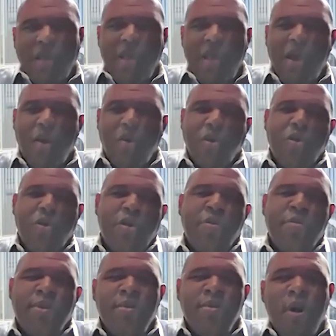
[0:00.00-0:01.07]
You know, you,
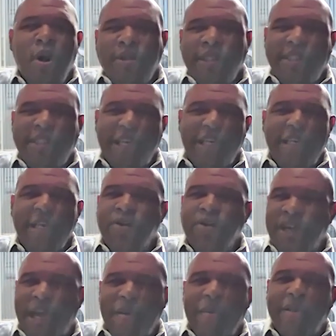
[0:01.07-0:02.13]
you, you mostly see it in
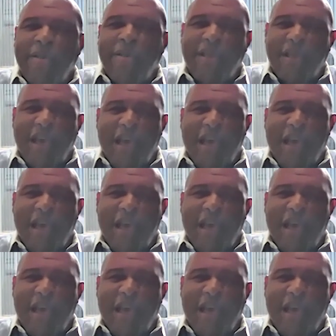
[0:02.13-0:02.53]
entertainment,